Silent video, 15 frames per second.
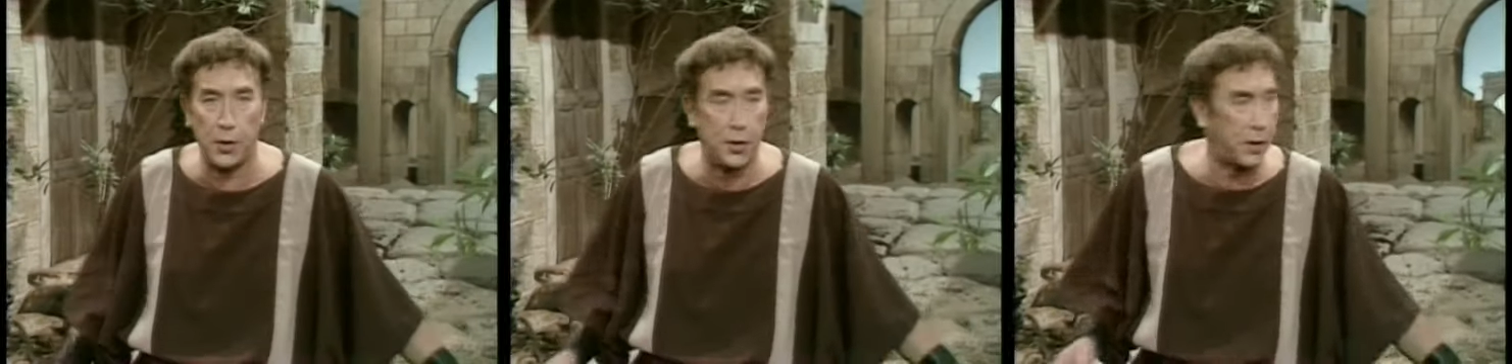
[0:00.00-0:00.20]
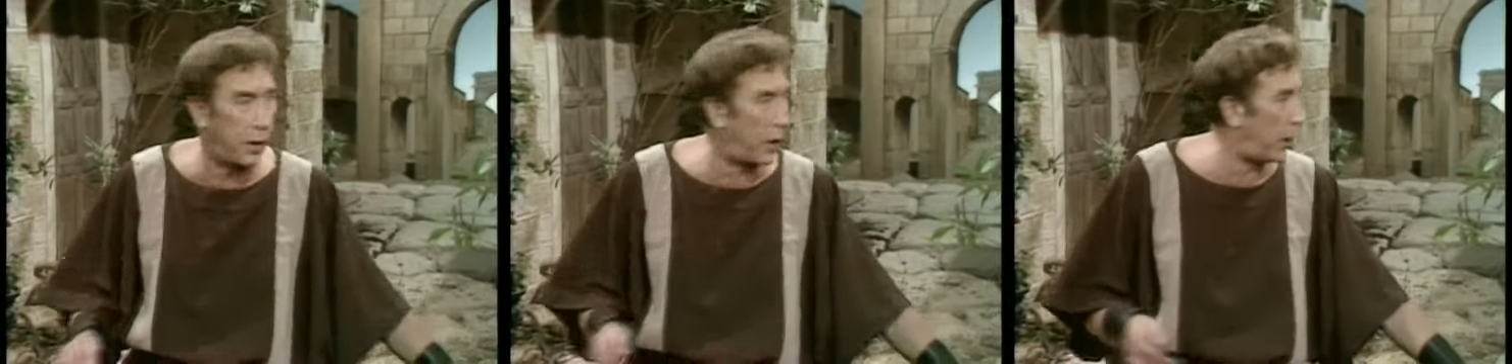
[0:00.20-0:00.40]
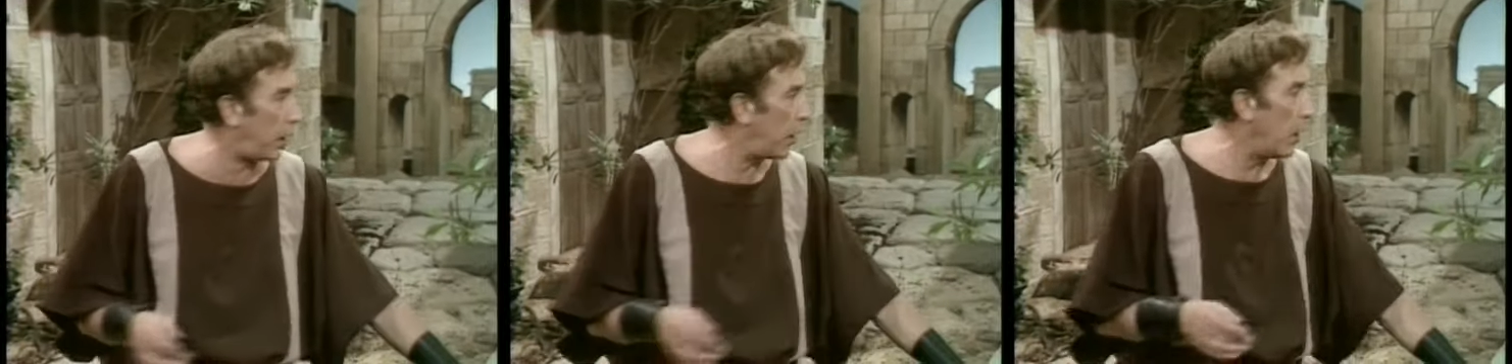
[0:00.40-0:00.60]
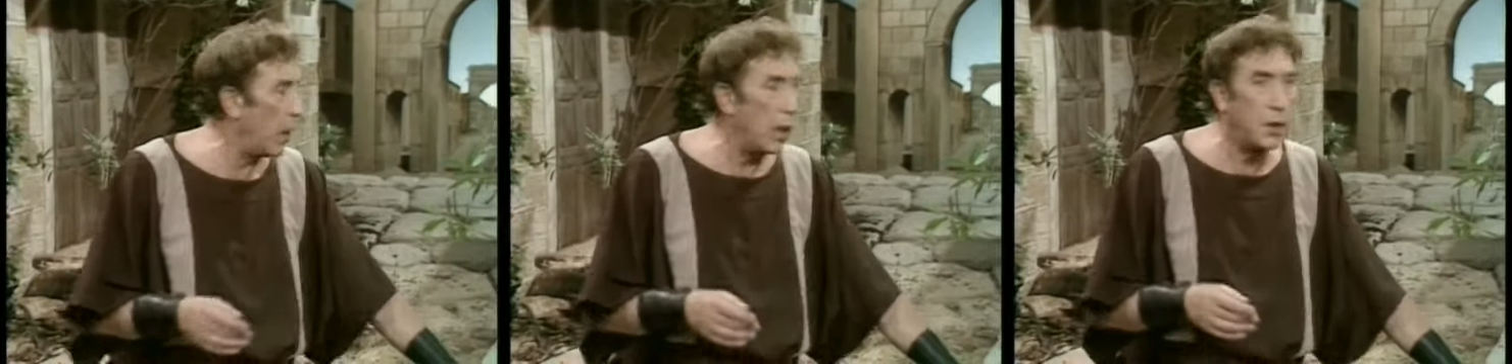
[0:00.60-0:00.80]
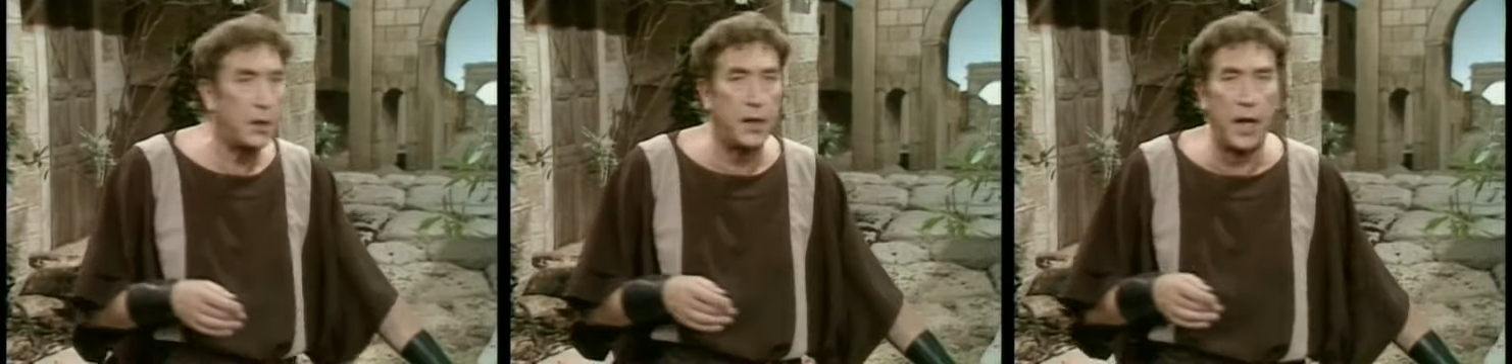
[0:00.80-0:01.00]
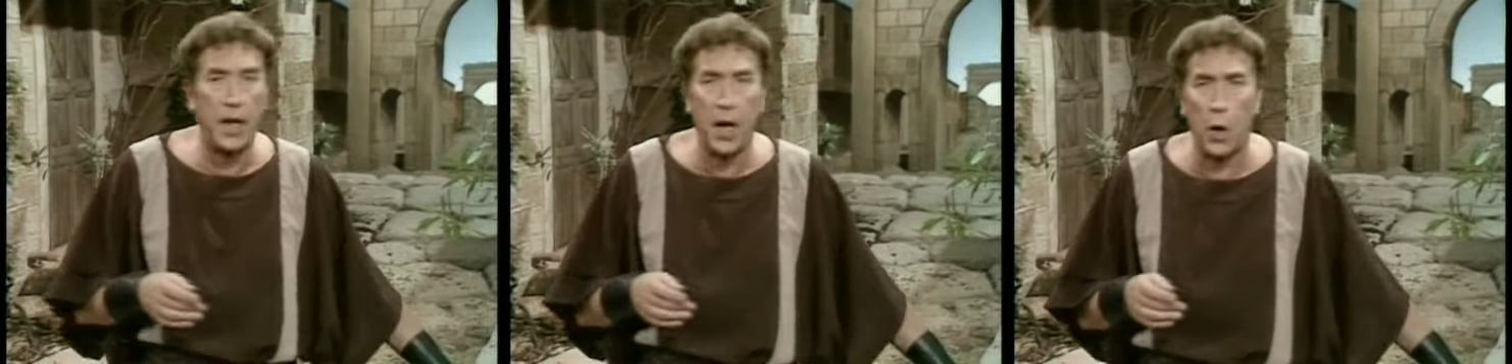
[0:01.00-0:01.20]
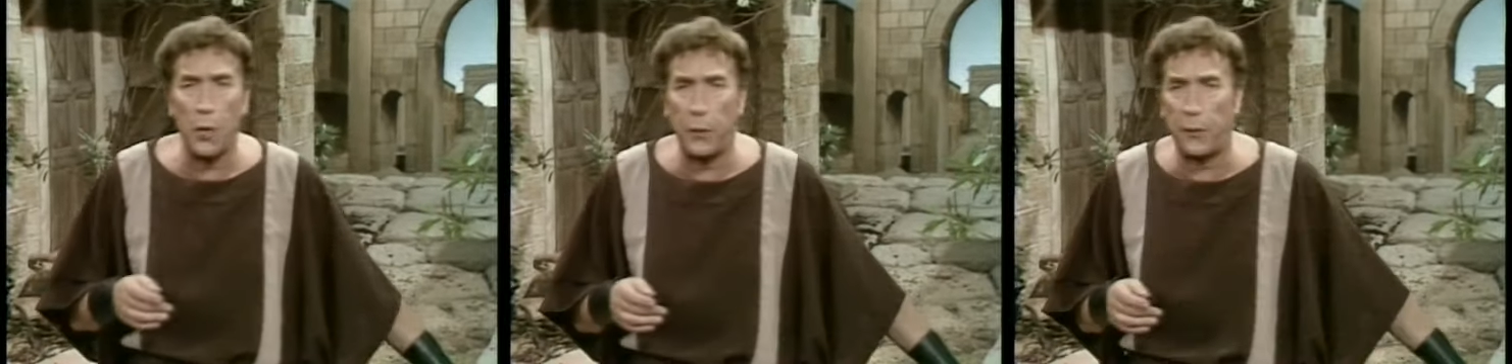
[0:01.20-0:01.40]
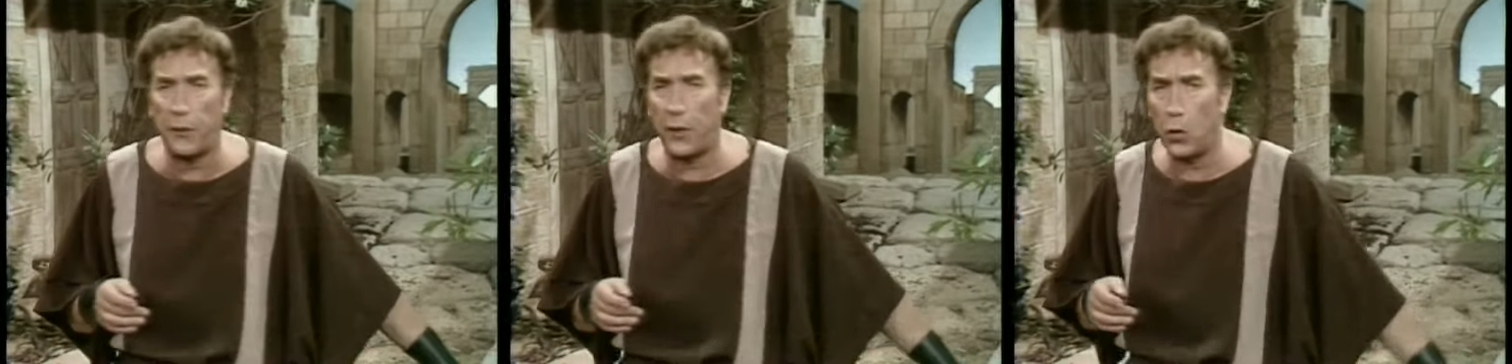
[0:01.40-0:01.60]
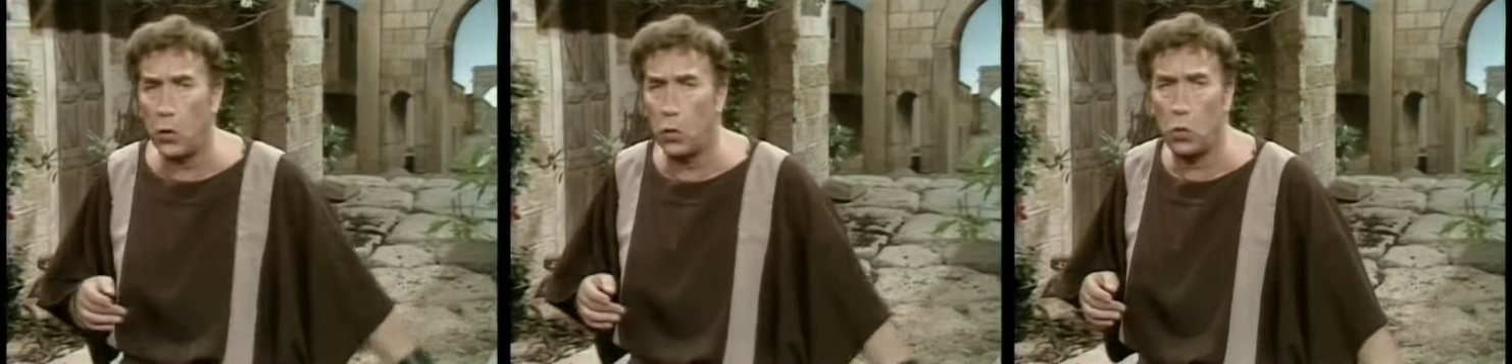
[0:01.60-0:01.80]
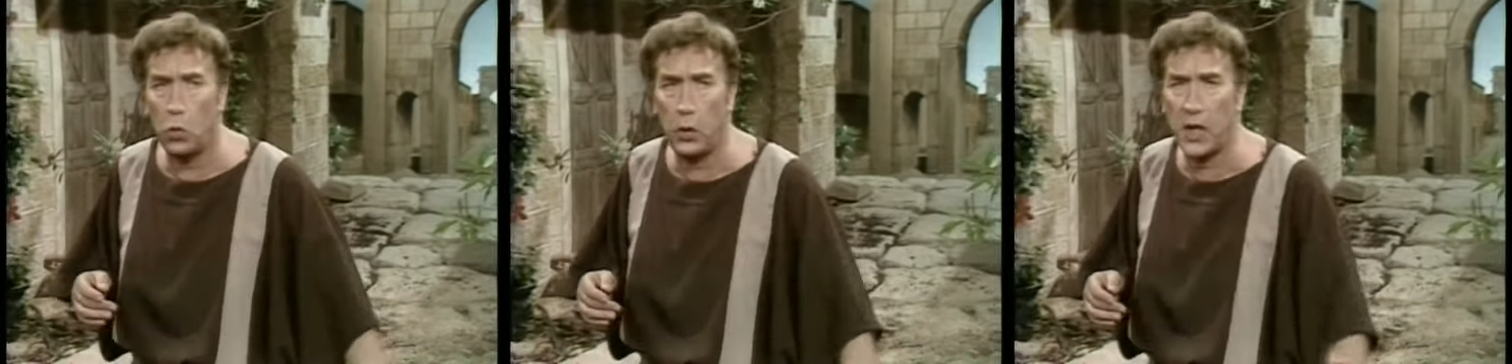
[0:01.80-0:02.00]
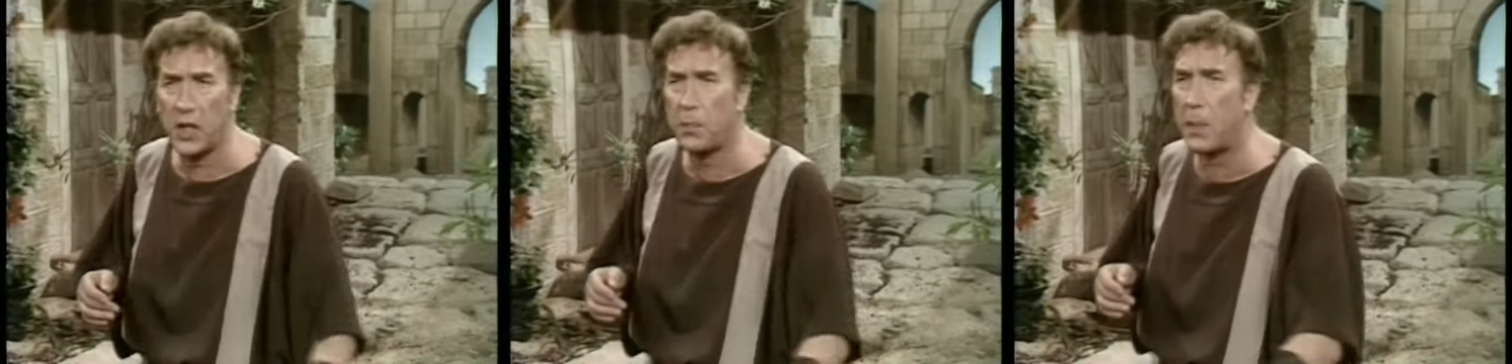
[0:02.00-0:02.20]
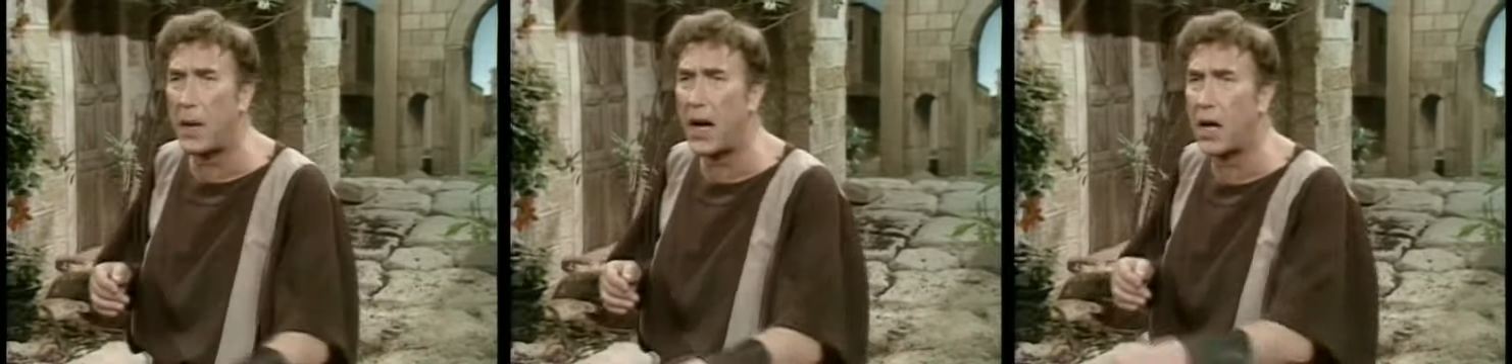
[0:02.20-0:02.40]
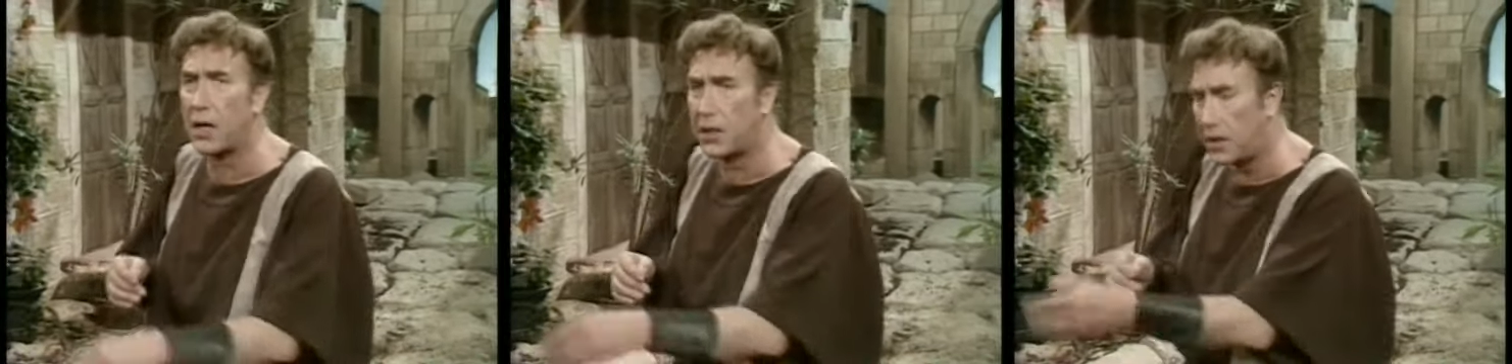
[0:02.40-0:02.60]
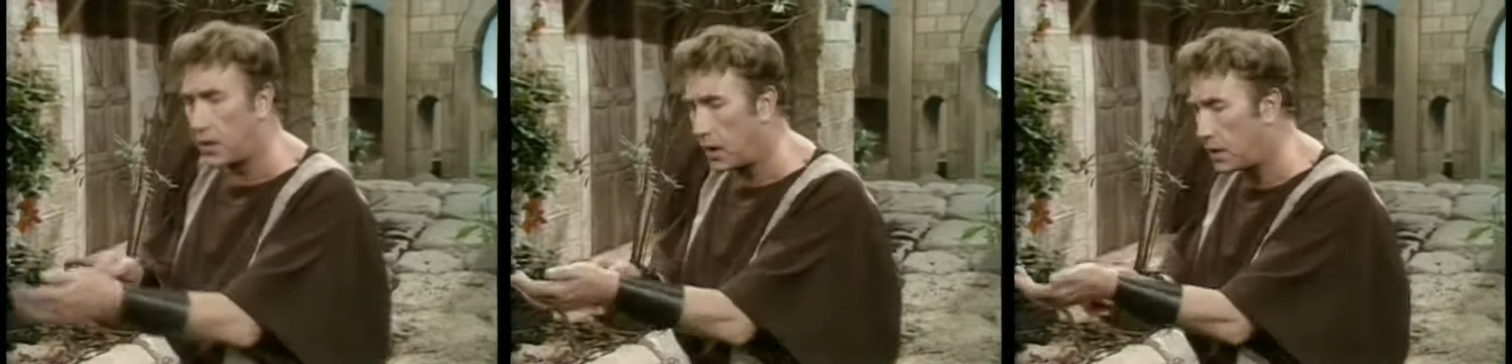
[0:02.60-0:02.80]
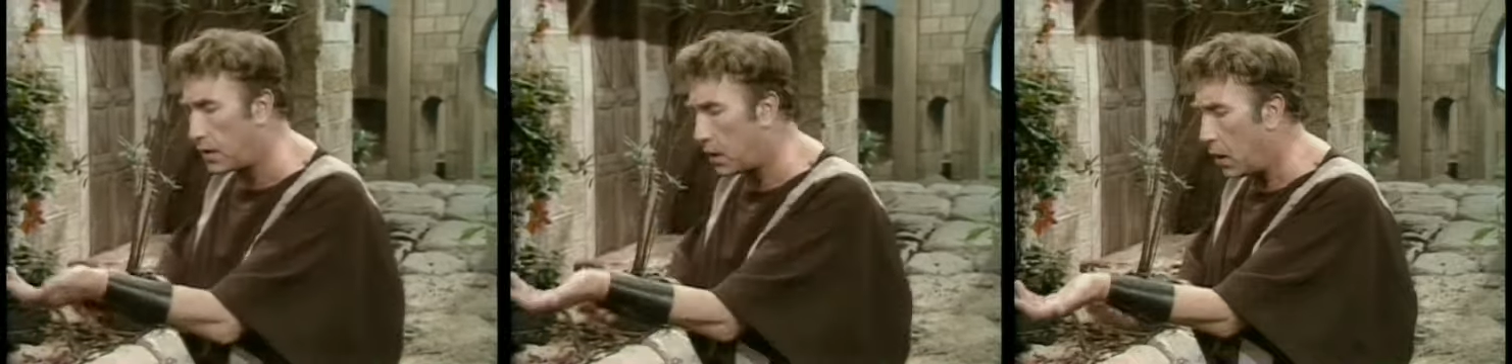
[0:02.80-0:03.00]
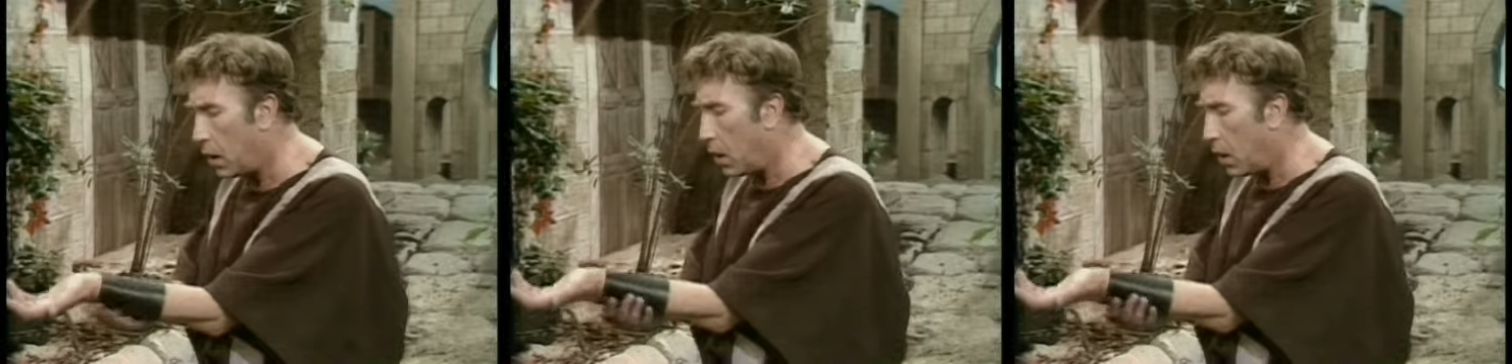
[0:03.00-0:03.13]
See old fool, he's past it.